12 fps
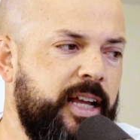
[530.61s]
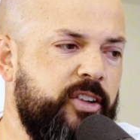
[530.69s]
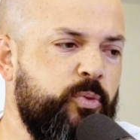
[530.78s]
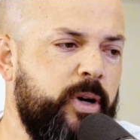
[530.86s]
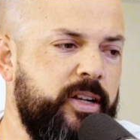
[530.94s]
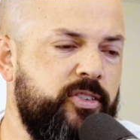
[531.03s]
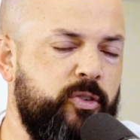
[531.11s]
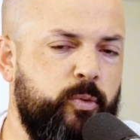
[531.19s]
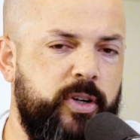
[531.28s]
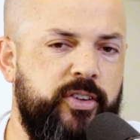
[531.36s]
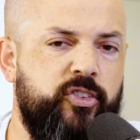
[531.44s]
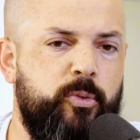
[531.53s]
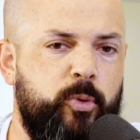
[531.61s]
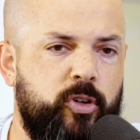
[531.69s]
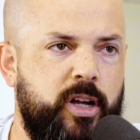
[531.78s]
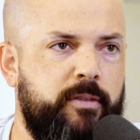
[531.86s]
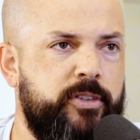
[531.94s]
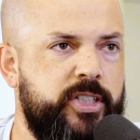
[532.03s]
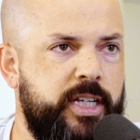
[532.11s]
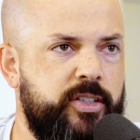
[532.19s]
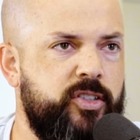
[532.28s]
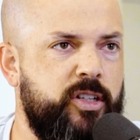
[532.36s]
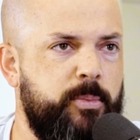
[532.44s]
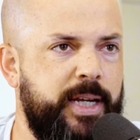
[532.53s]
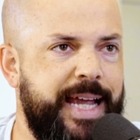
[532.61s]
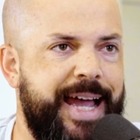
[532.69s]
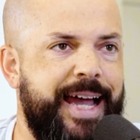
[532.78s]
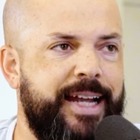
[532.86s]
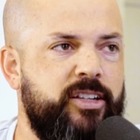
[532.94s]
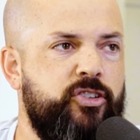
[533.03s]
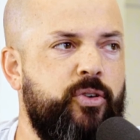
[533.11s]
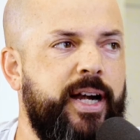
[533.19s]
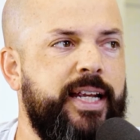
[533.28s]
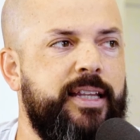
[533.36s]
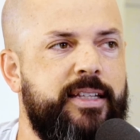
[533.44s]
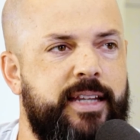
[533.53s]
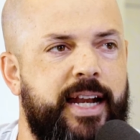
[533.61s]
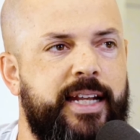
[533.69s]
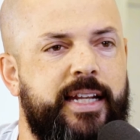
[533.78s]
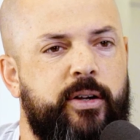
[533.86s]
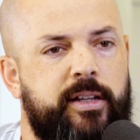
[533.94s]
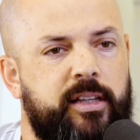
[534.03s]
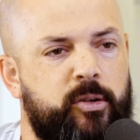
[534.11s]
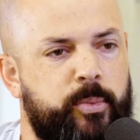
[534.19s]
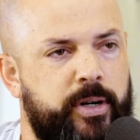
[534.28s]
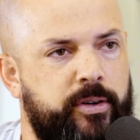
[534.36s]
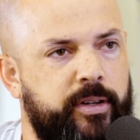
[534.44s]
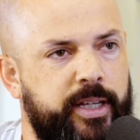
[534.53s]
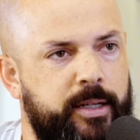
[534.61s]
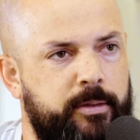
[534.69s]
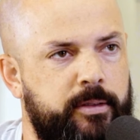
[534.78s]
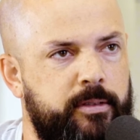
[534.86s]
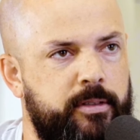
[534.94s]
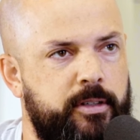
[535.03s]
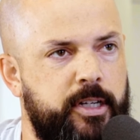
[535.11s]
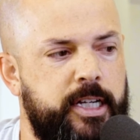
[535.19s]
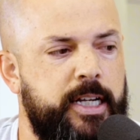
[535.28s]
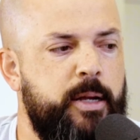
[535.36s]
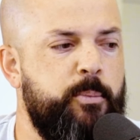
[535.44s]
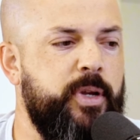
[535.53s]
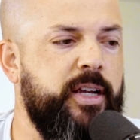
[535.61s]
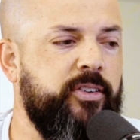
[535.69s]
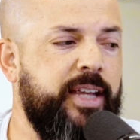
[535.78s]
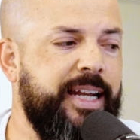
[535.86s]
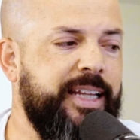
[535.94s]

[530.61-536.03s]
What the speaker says: that's why it's a reasonable conversation to be had to try to get the tenant out a little bit early. Because